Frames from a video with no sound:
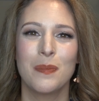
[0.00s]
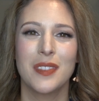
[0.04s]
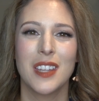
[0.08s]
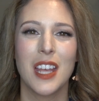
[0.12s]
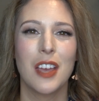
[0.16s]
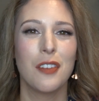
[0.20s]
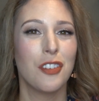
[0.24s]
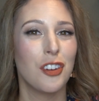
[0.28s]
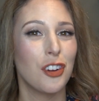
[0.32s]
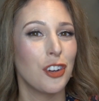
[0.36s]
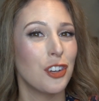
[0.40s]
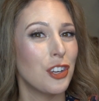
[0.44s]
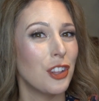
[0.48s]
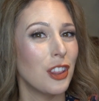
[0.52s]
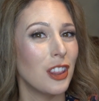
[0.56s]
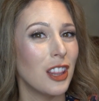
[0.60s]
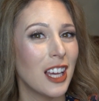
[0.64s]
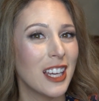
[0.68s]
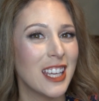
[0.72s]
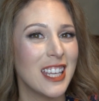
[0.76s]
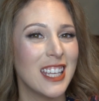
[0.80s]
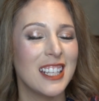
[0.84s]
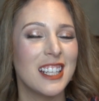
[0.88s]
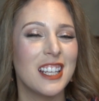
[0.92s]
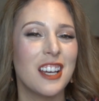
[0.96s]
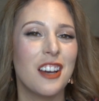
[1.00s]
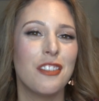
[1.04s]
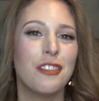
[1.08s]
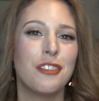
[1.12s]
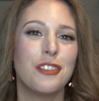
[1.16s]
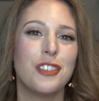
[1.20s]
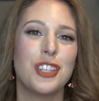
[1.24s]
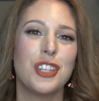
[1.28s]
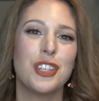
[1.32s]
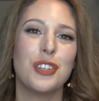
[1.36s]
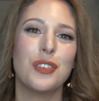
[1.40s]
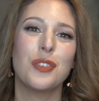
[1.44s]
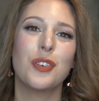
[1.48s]
If you're lucky enough
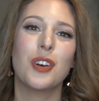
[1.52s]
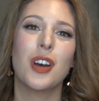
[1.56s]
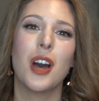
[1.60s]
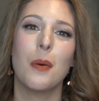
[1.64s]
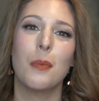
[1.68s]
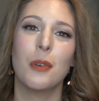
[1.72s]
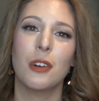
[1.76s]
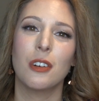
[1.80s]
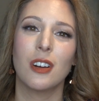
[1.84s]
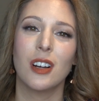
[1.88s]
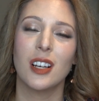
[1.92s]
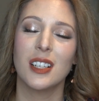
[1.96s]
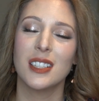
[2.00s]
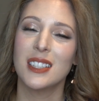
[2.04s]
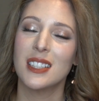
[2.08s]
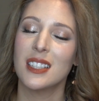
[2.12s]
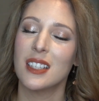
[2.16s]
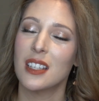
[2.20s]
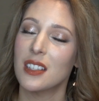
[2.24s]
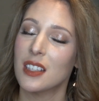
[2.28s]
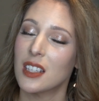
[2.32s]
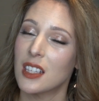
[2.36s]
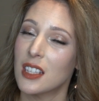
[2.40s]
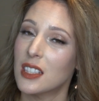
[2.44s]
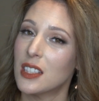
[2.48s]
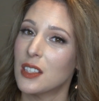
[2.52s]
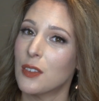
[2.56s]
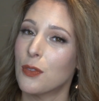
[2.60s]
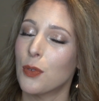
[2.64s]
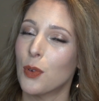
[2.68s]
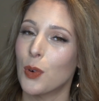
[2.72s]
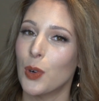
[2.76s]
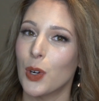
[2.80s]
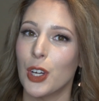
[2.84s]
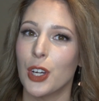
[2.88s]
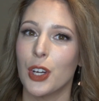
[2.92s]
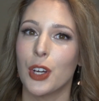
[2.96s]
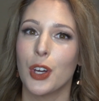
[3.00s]
to come across the
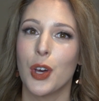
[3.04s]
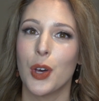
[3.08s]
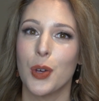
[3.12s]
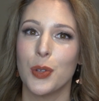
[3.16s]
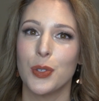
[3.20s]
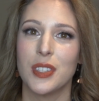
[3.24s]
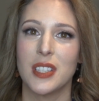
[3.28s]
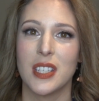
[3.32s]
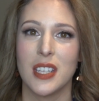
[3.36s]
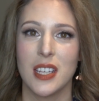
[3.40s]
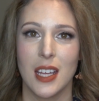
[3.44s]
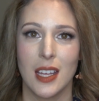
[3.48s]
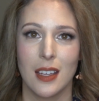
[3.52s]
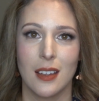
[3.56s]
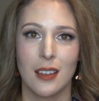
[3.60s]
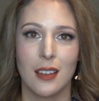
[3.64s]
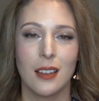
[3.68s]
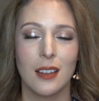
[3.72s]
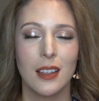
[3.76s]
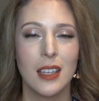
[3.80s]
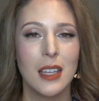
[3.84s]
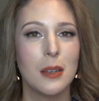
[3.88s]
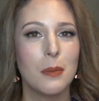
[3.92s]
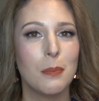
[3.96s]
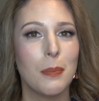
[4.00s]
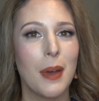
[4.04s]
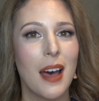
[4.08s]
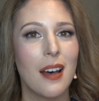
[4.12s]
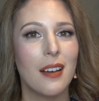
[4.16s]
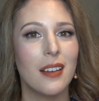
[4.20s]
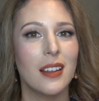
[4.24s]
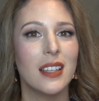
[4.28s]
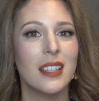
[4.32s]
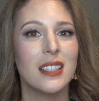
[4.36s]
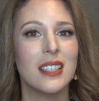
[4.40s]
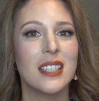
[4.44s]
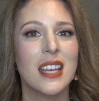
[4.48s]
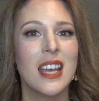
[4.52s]
Sephora Cozy and Clean
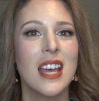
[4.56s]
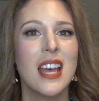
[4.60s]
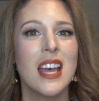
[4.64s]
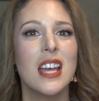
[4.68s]
palette,